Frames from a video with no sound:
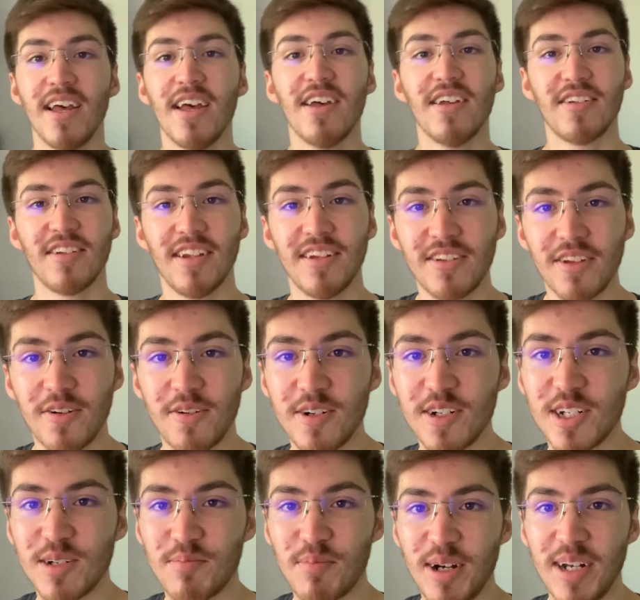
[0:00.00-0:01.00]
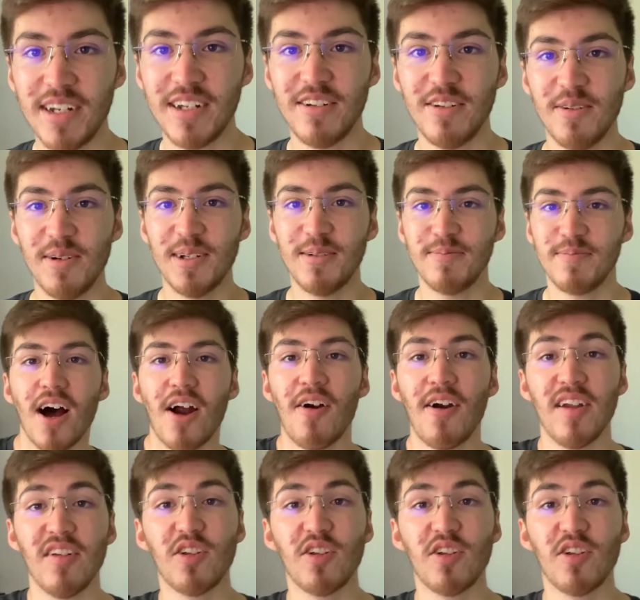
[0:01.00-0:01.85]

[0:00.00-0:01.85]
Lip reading: So let's go and jump right into it. All right,